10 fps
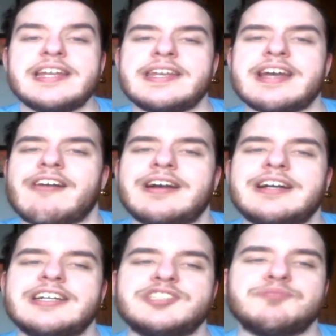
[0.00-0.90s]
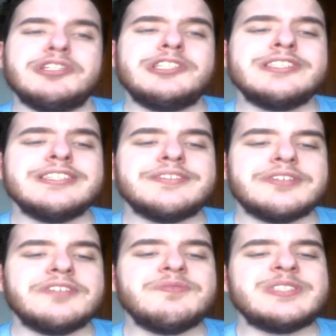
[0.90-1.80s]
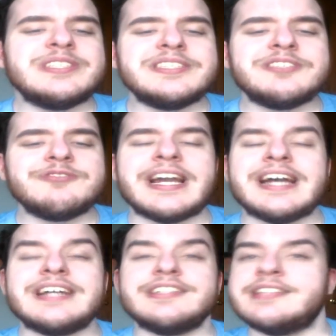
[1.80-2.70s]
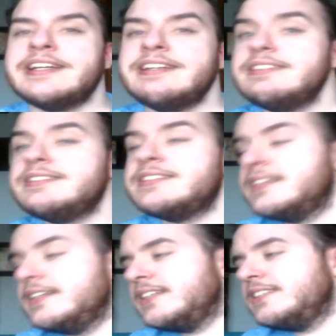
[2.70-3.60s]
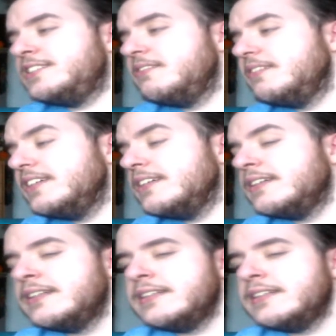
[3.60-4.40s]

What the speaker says: Now, as much as I'd love to see Enzo and Cash take it, considering